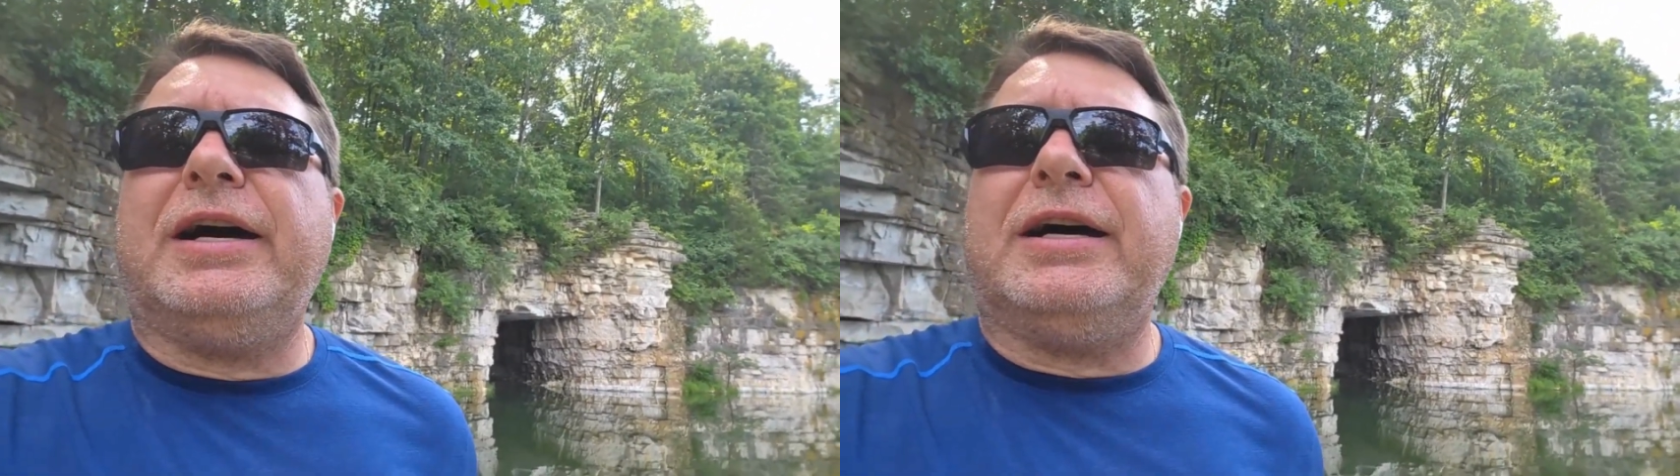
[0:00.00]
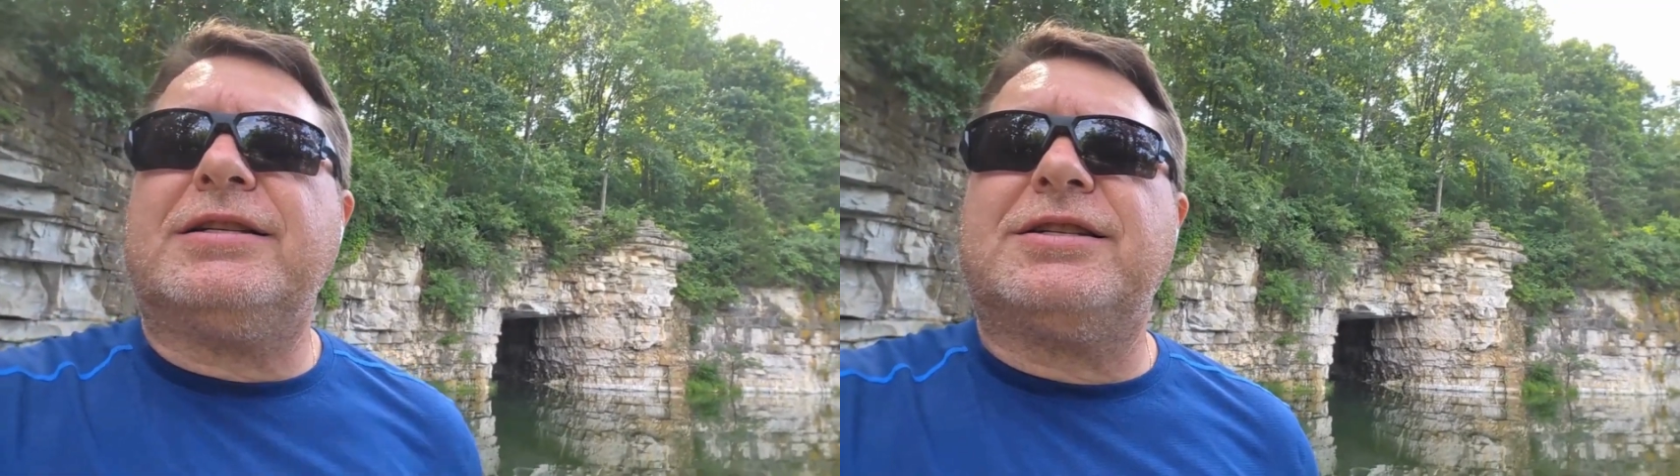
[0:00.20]

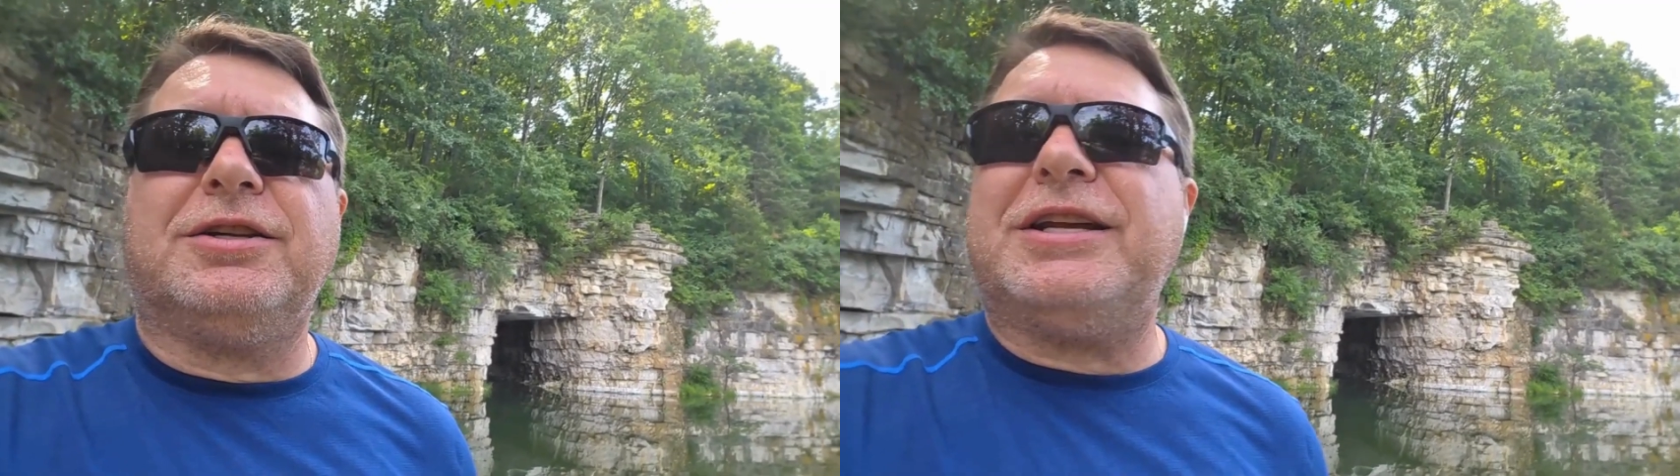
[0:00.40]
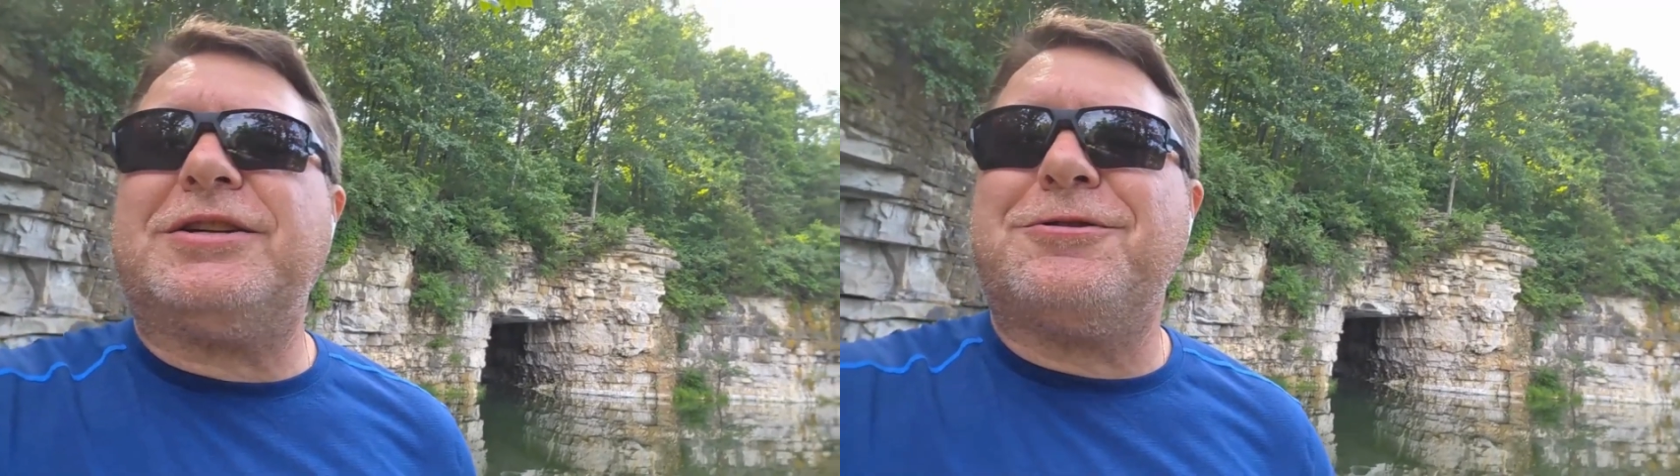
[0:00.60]
Still
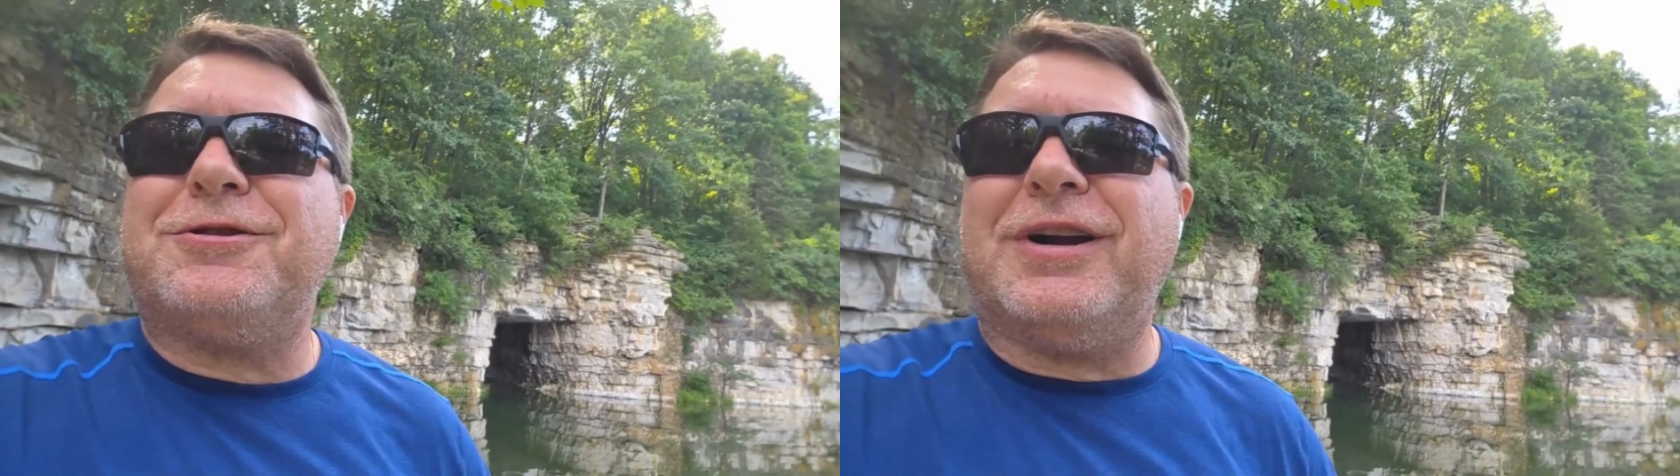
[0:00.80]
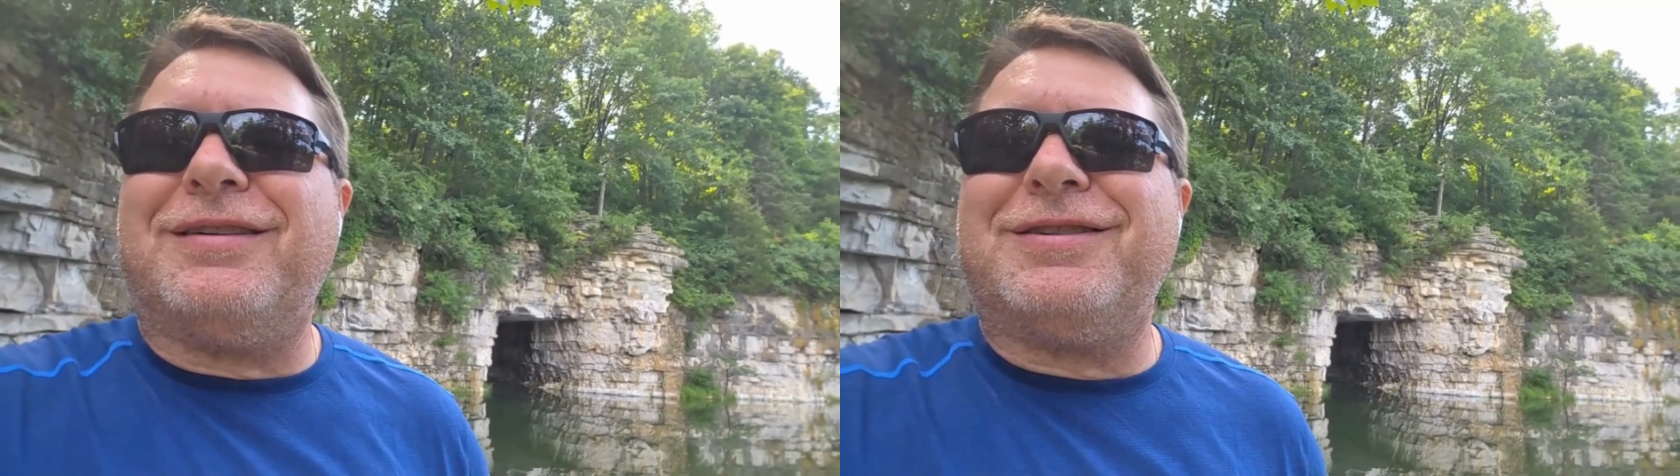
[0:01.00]
not a
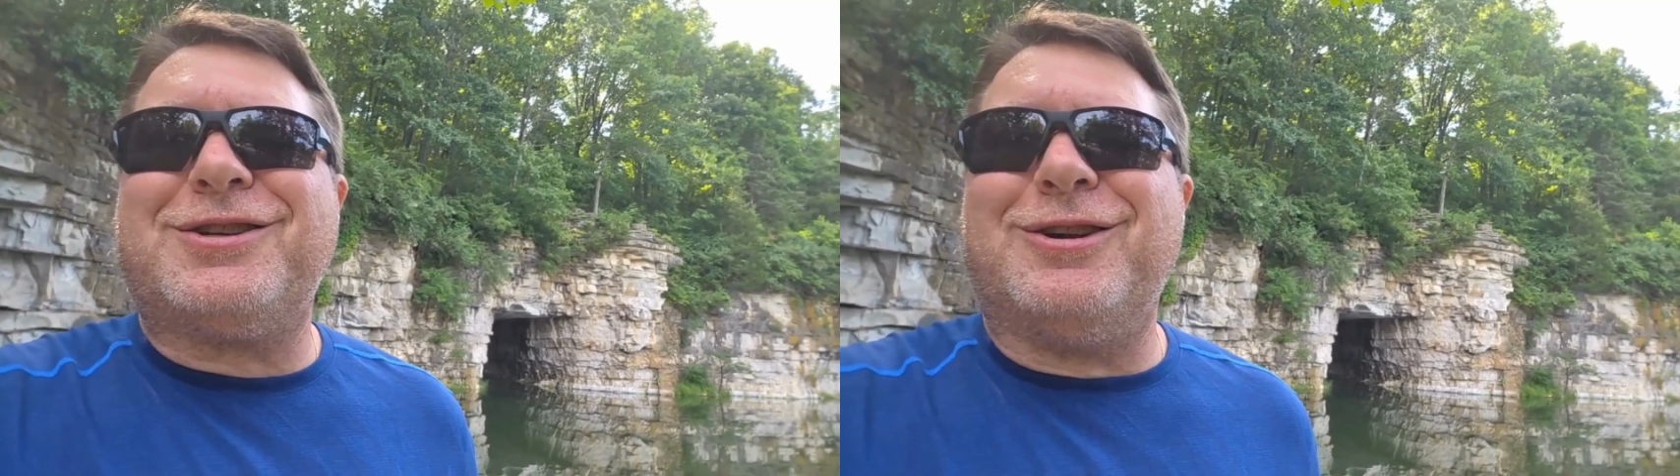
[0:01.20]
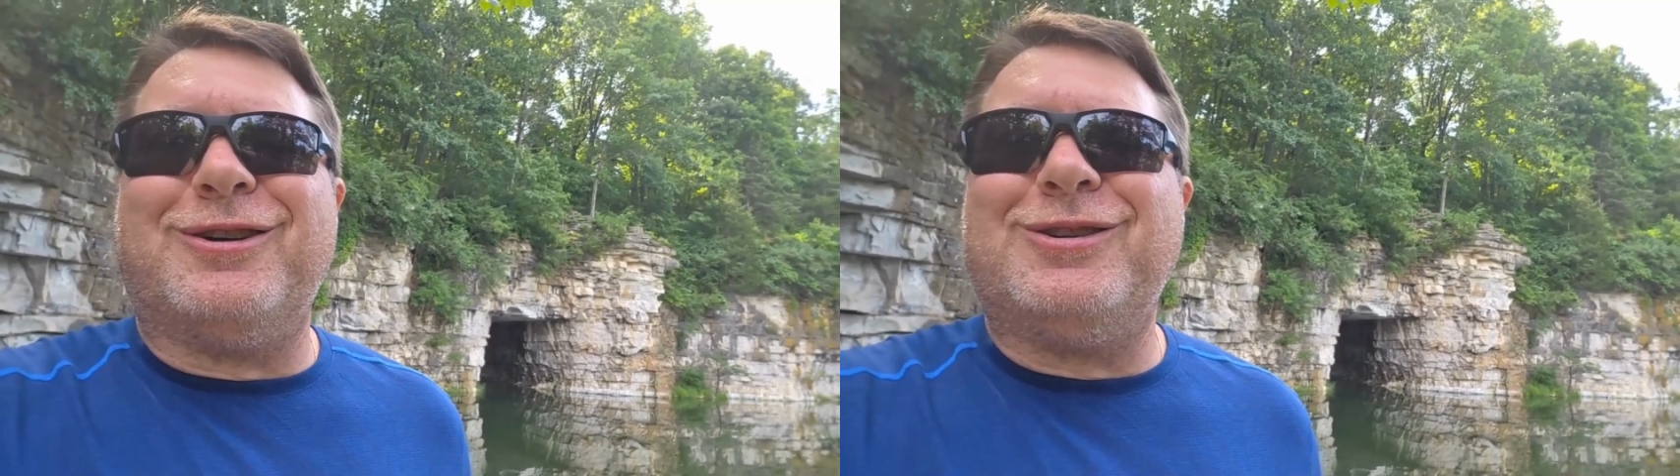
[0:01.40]
screwdriver,
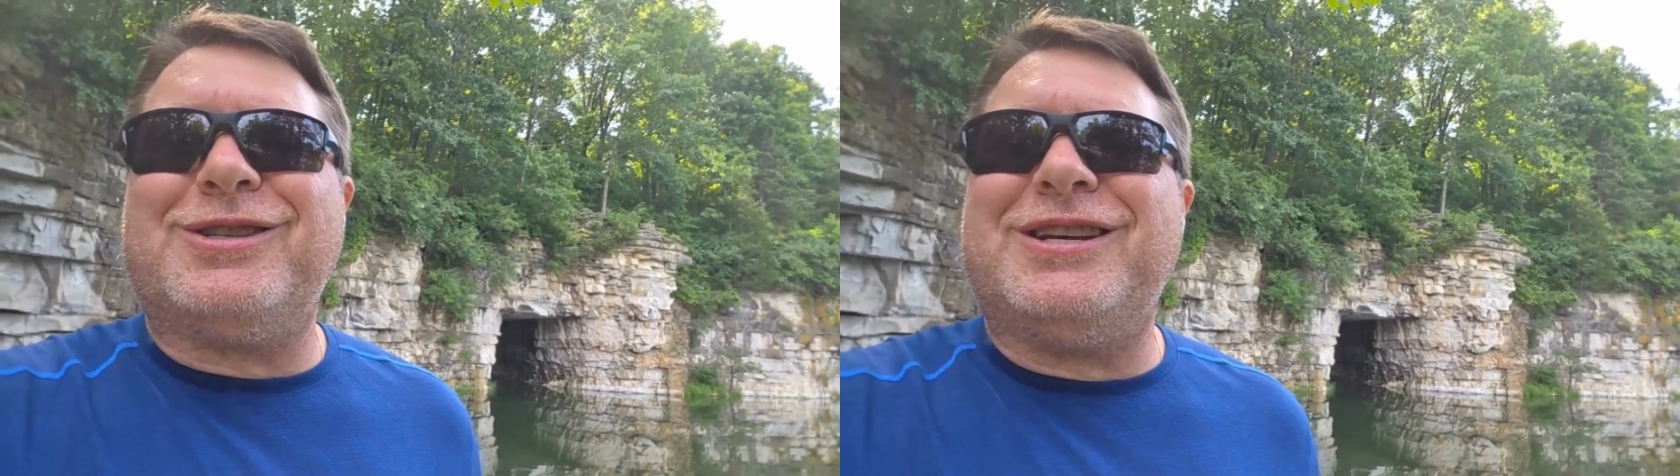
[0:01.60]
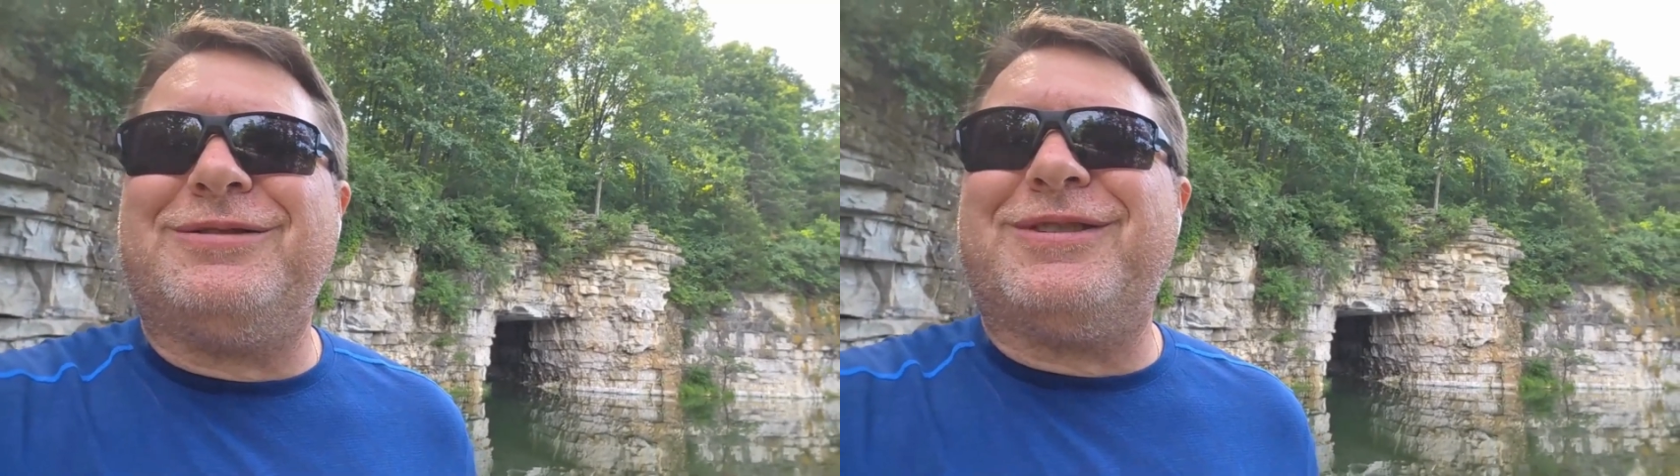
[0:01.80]
so don't use
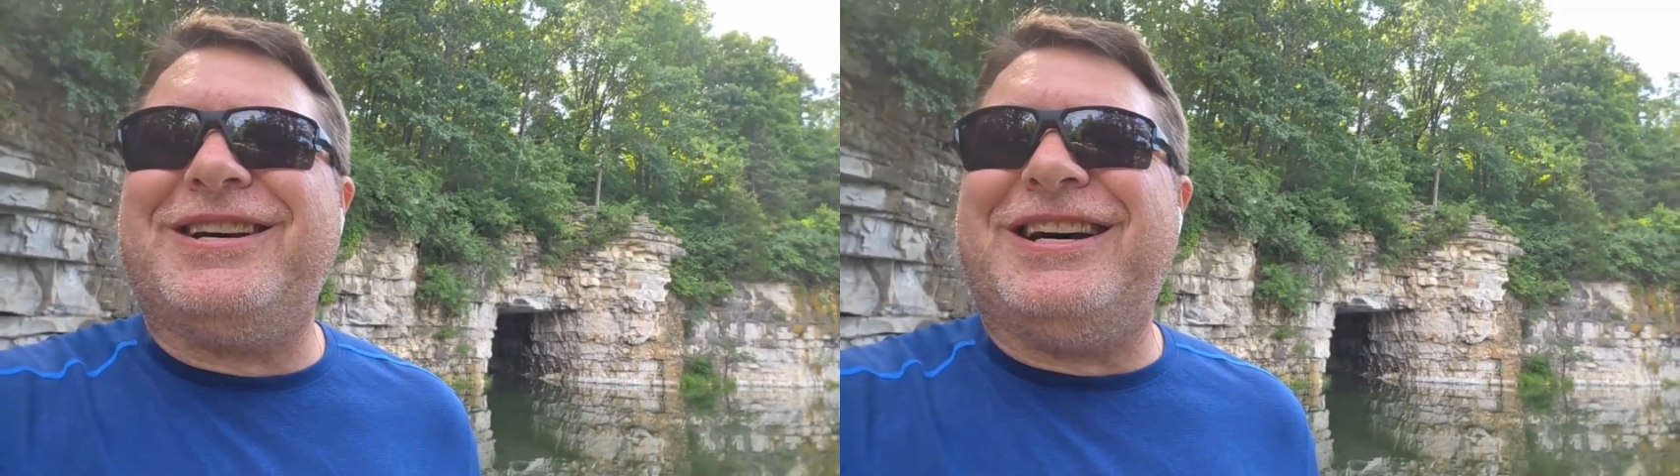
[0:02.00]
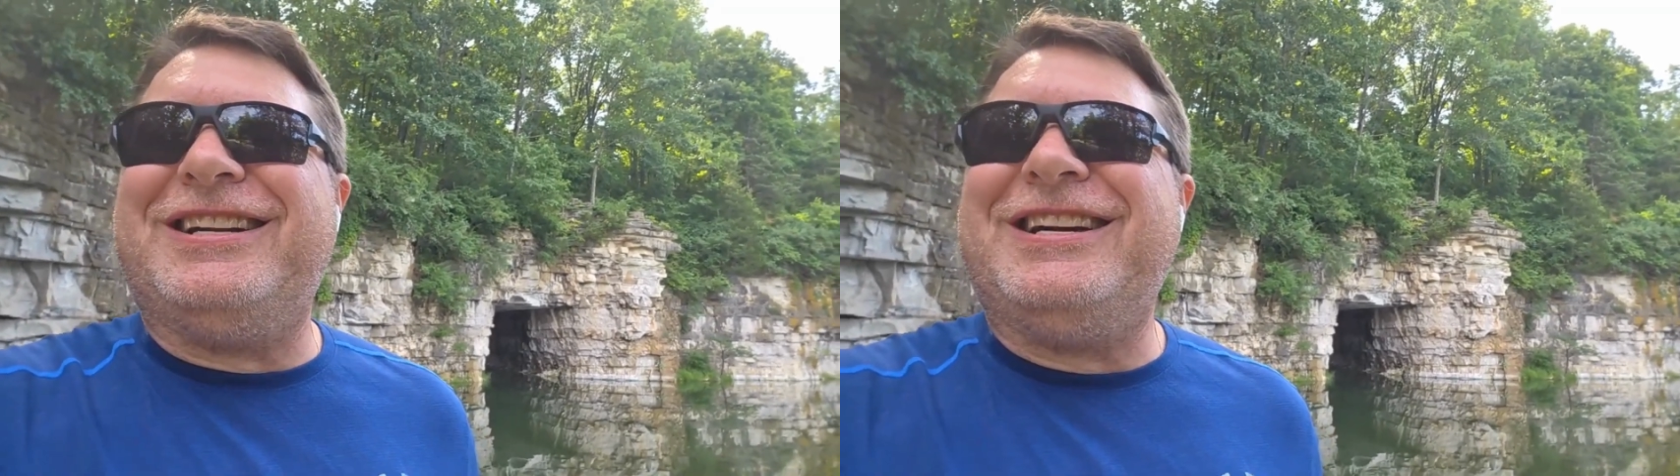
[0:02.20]
the tip for
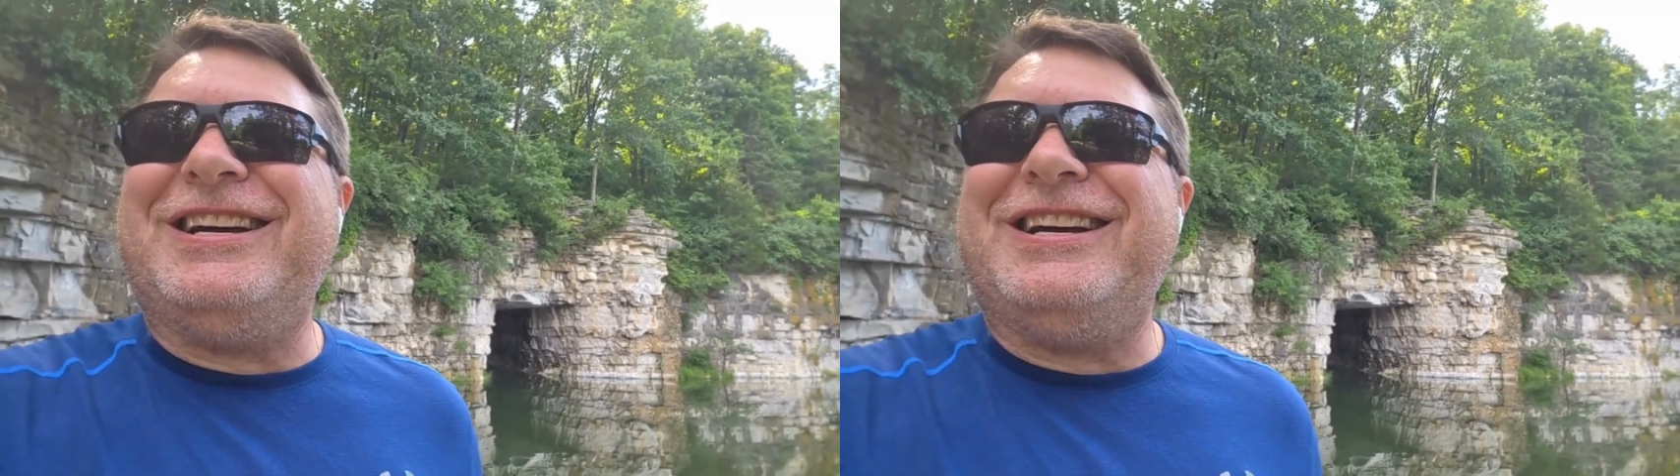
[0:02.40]
that.